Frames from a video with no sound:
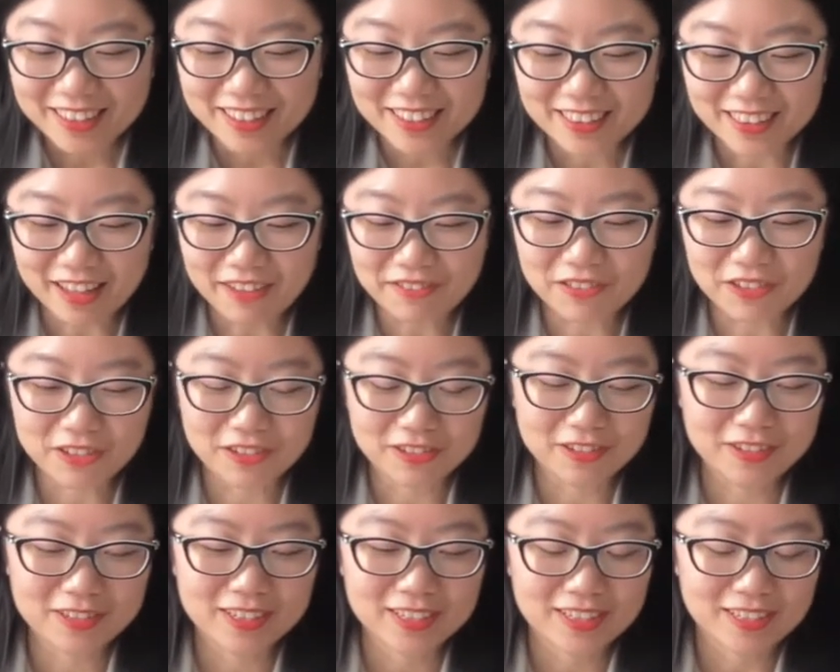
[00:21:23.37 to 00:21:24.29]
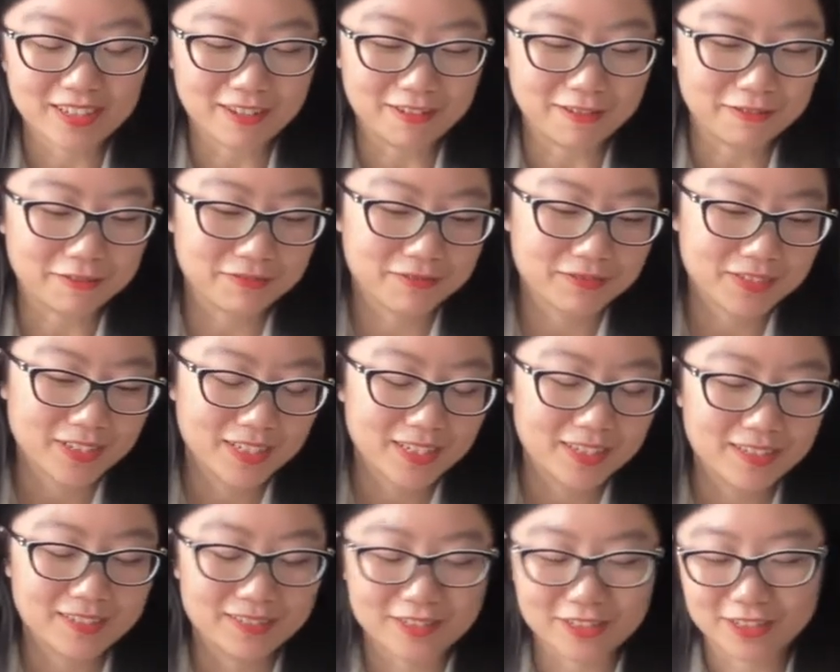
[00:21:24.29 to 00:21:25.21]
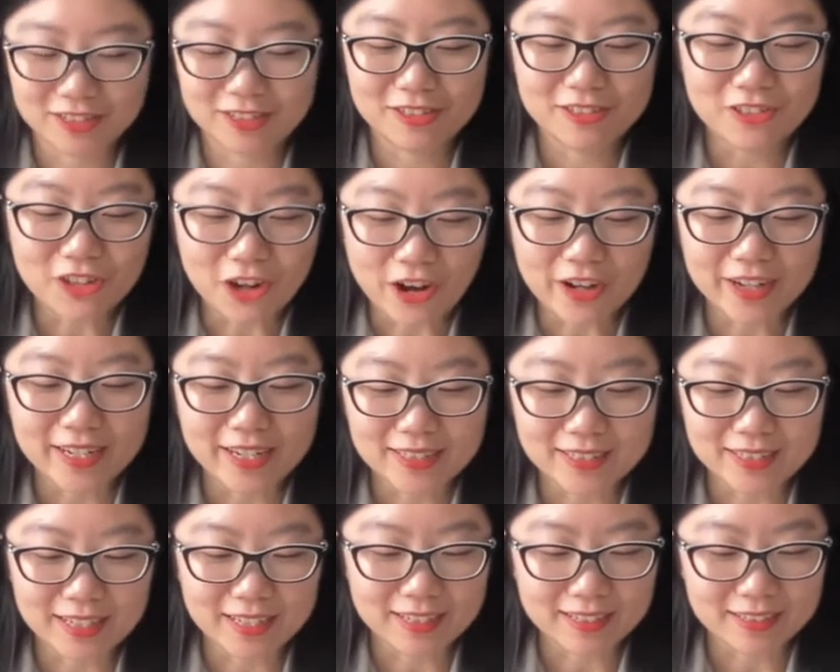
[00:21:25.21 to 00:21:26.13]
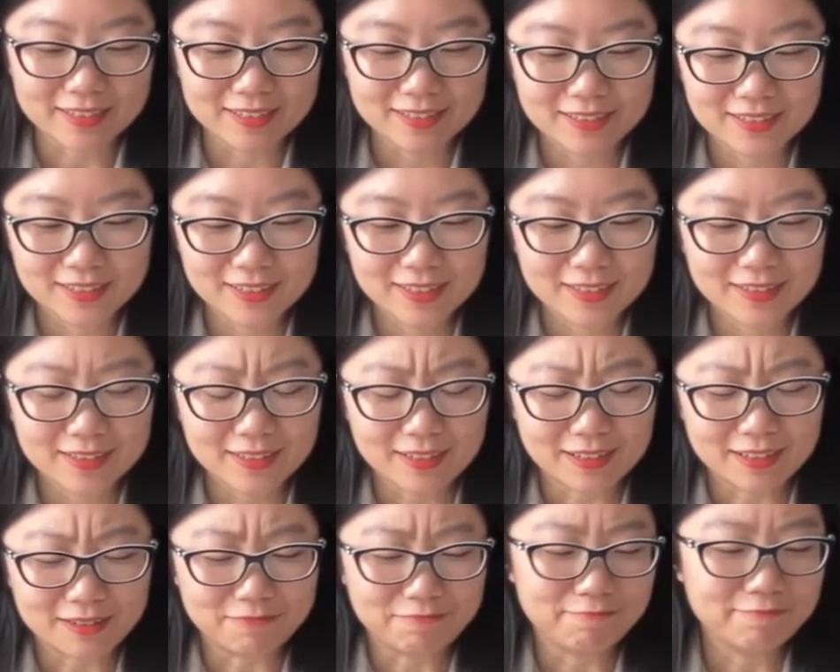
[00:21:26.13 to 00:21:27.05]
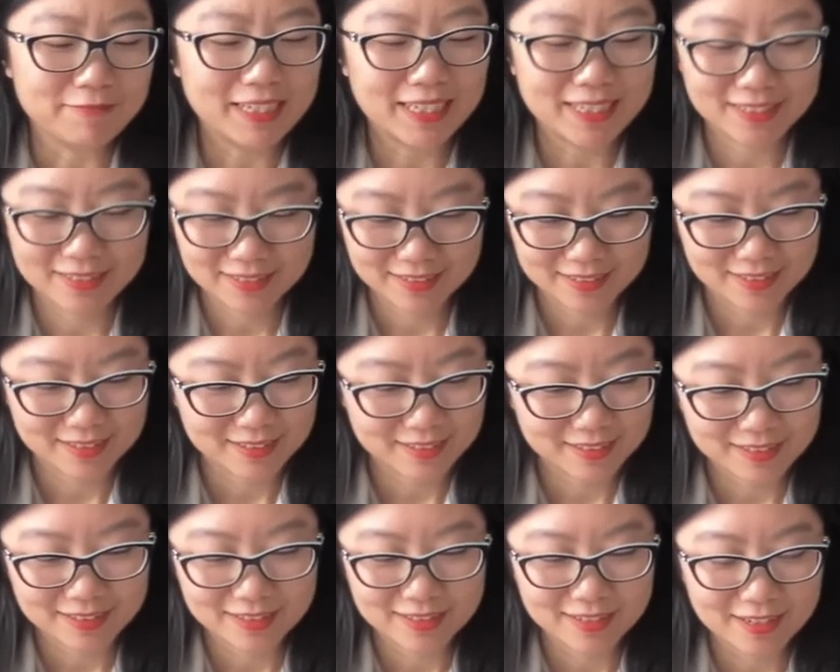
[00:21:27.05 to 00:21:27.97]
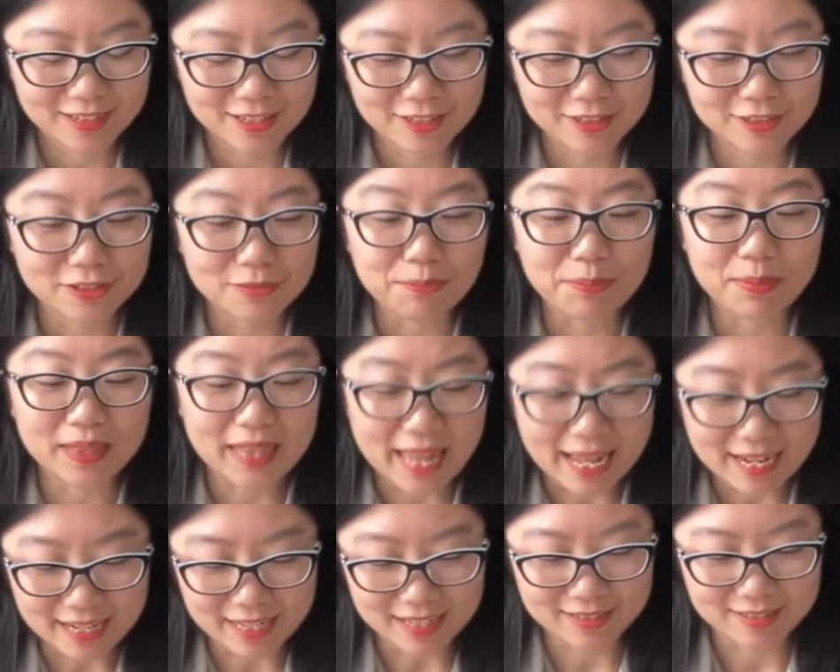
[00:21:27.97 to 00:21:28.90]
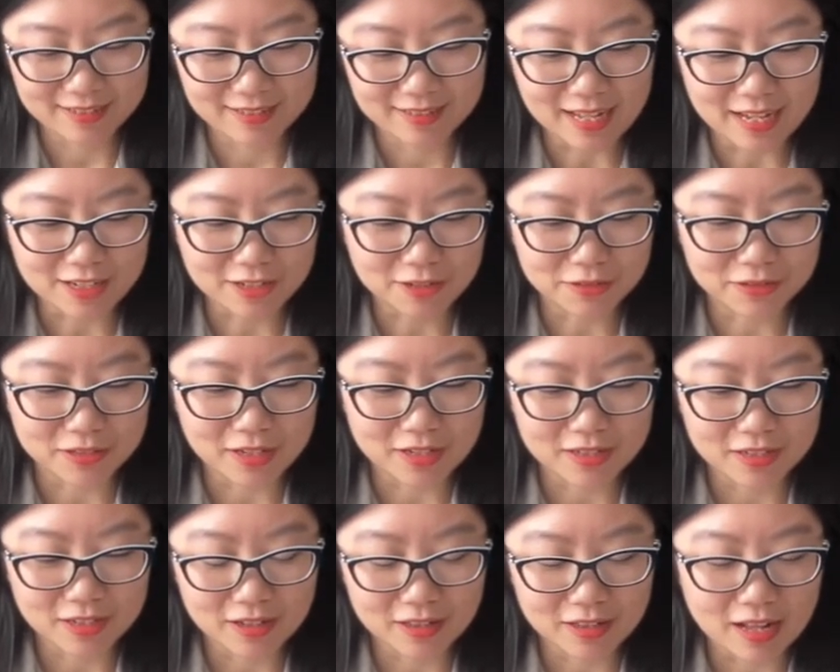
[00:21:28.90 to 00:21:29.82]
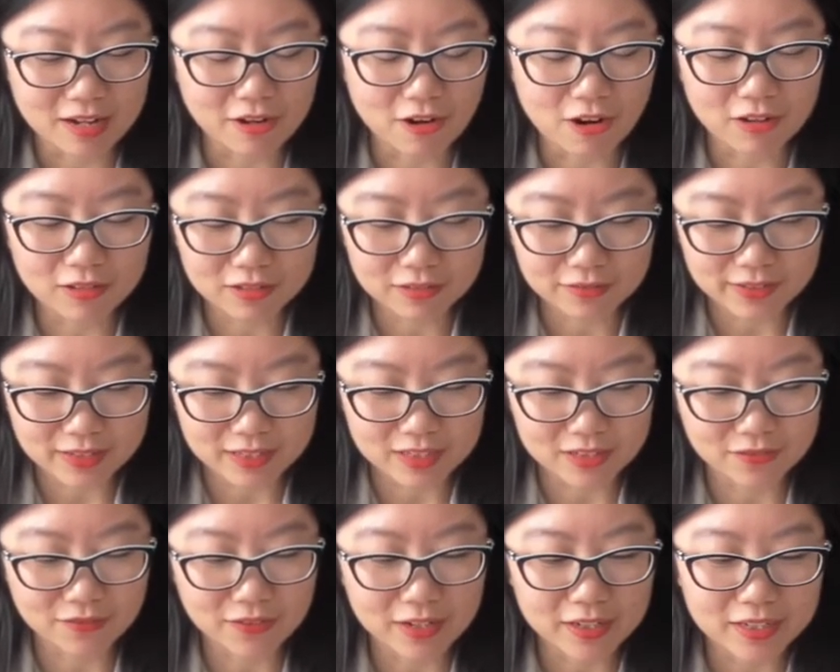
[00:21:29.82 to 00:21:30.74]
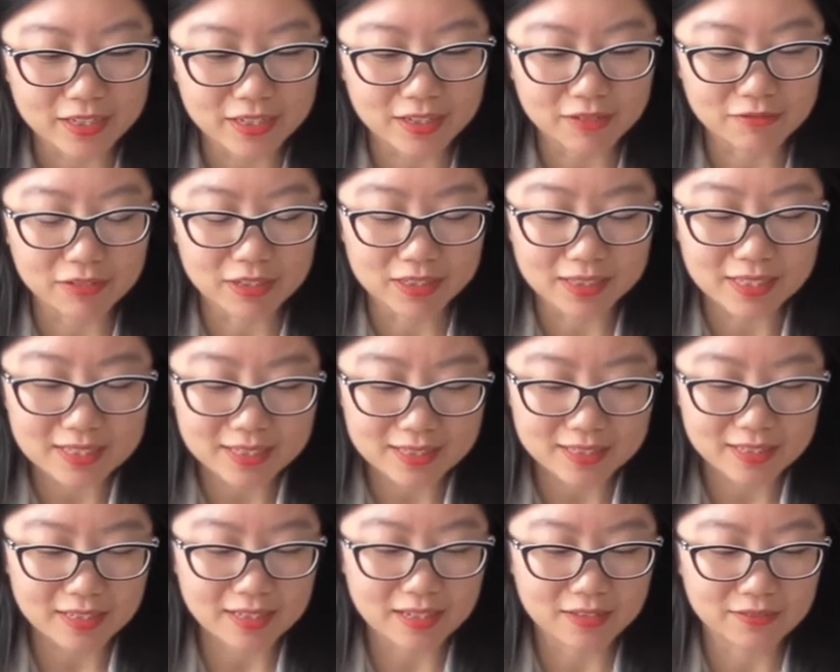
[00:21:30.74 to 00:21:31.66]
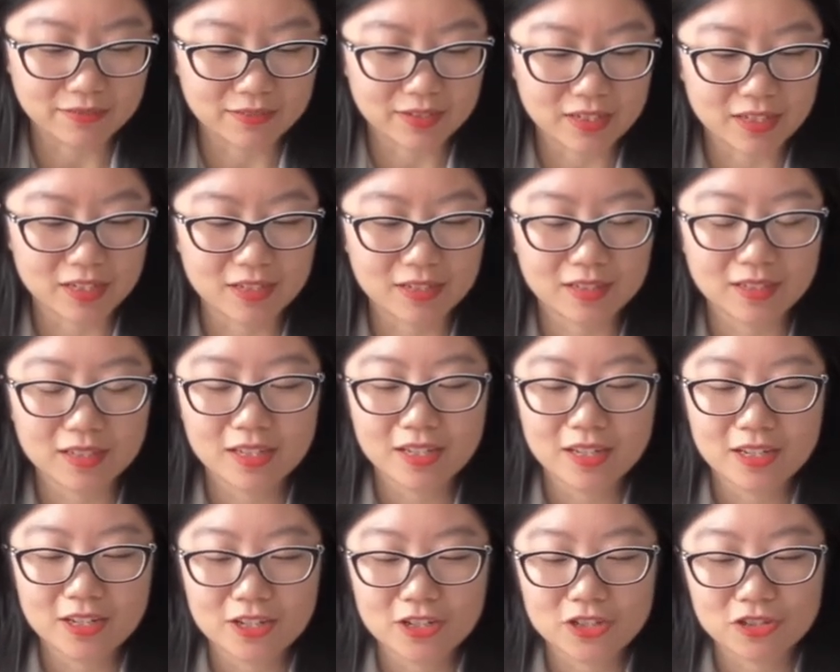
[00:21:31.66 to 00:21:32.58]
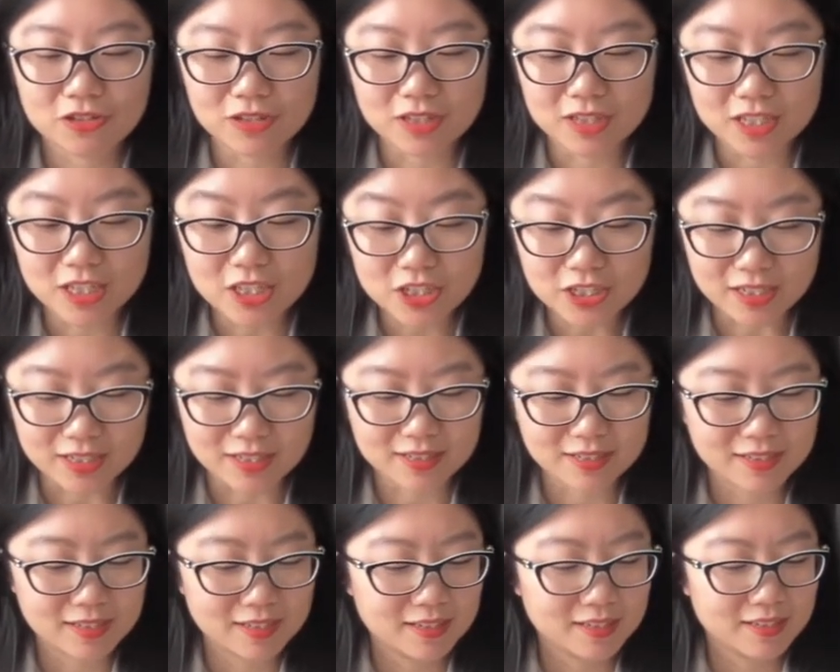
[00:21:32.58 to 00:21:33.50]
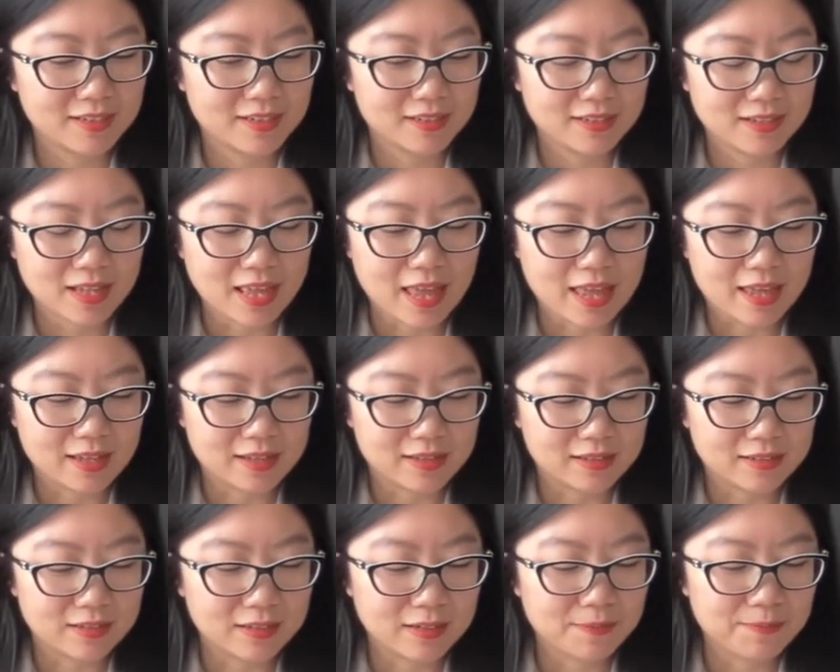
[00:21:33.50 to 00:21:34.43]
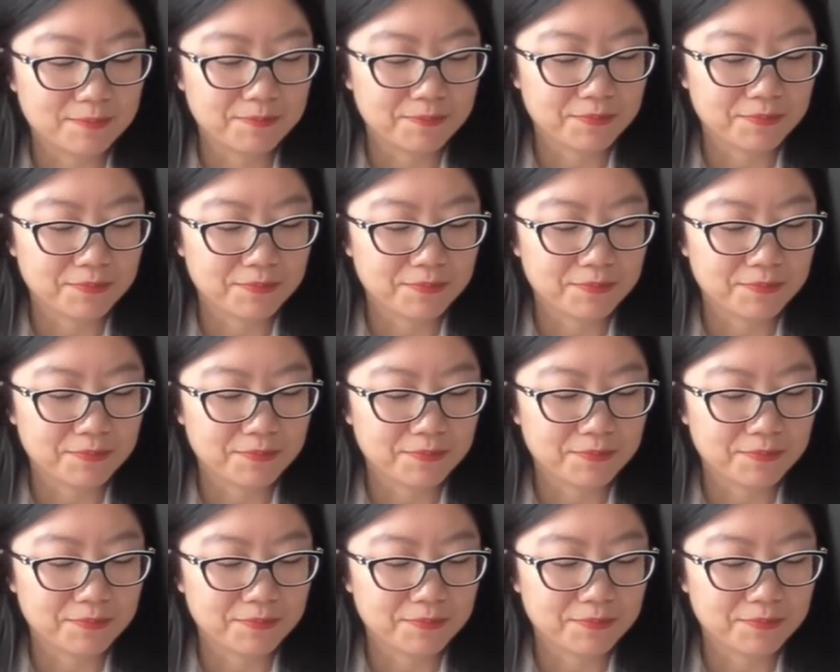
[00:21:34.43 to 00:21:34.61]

the level of just non-ending um, planning that goes on, and all of it is very realistic and very strategic, and